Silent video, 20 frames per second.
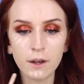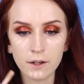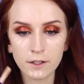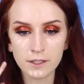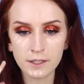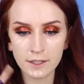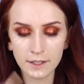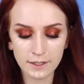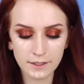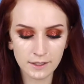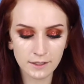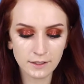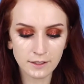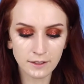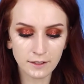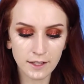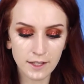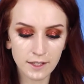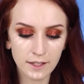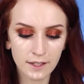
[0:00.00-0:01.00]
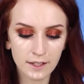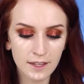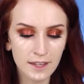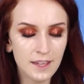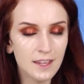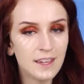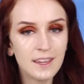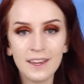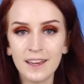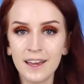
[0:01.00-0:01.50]
oxidizes to like
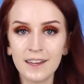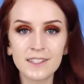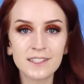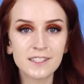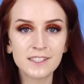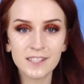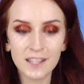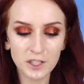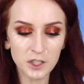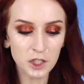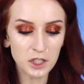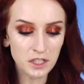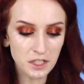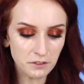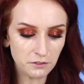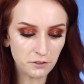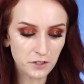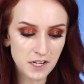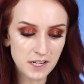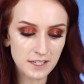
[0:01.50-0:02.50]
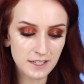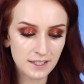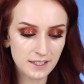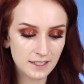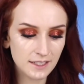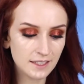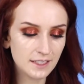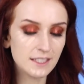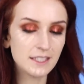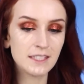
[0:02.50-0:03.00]
such a
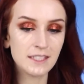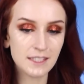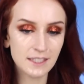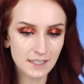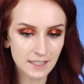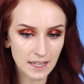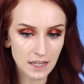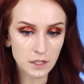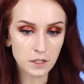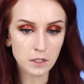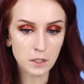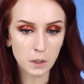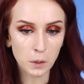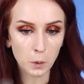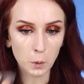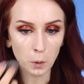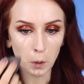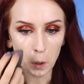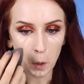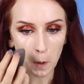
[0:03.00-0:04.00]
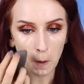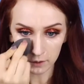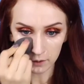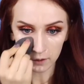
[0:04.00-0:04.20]
different skin tone.